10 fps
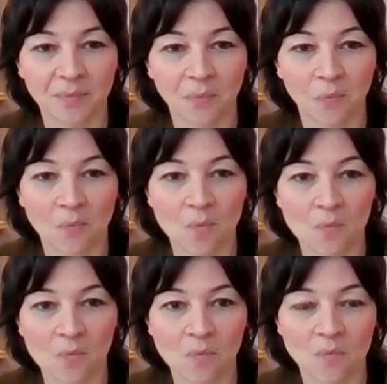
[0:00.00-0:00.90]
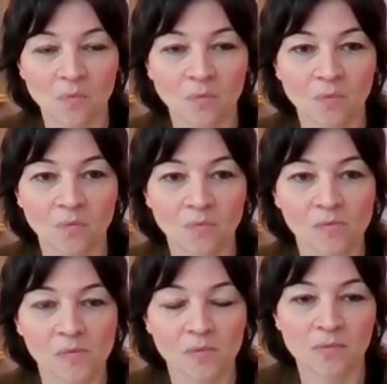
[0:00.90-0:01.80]

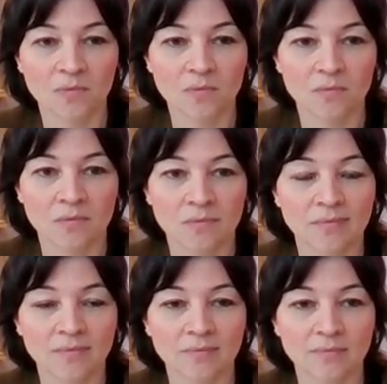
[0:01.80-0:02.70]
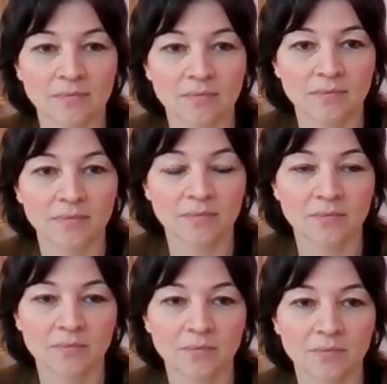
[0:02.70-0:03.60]

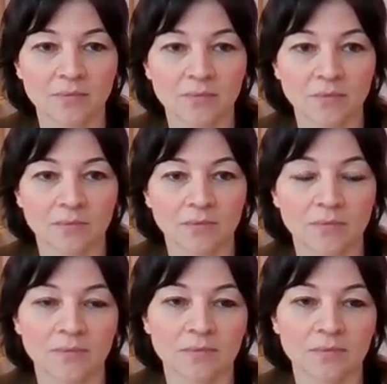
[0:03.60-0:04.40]
The person shown says nothing.